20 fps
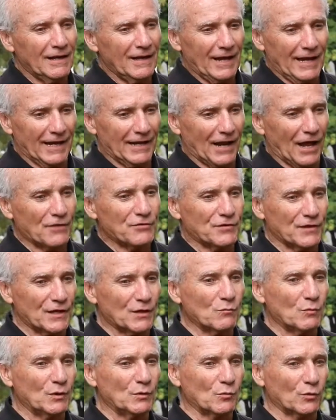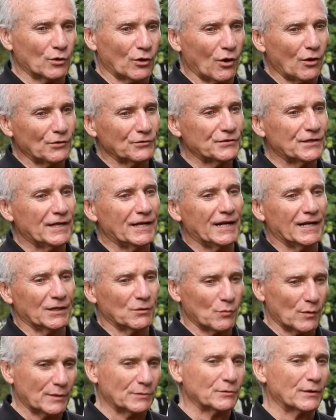And I think when we're all done
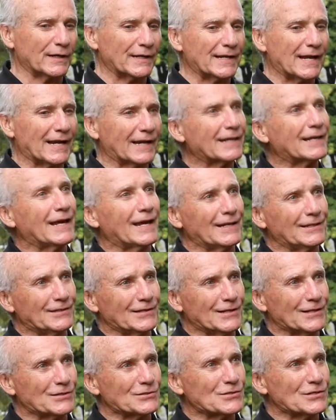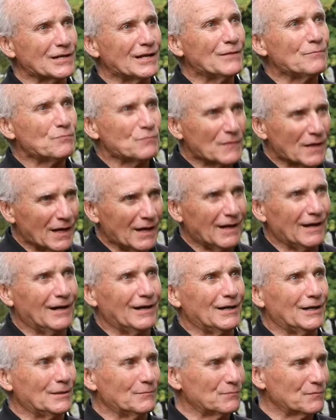and we rededicate this,
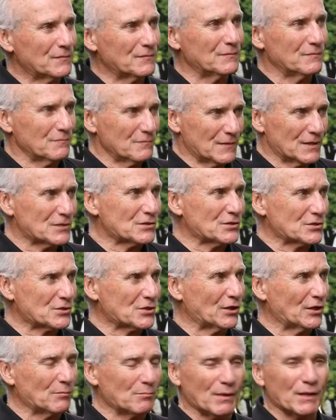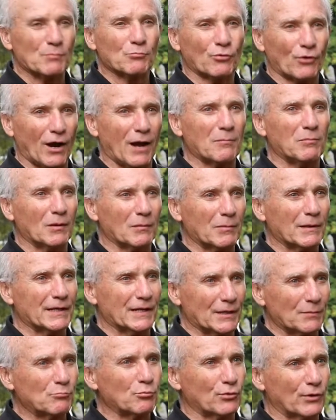um, this is going to be probably
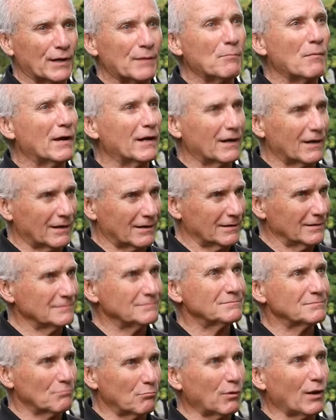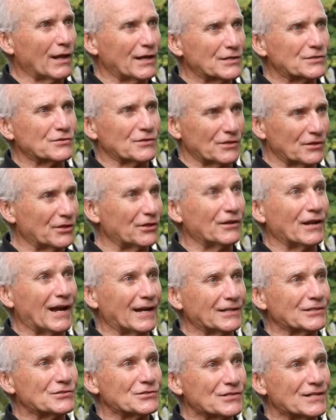a premier place in the
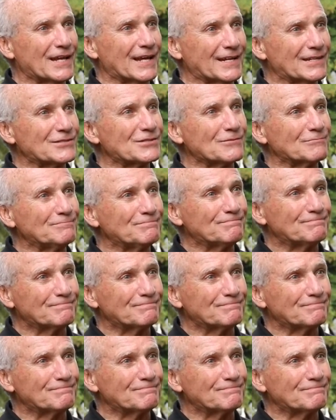United States.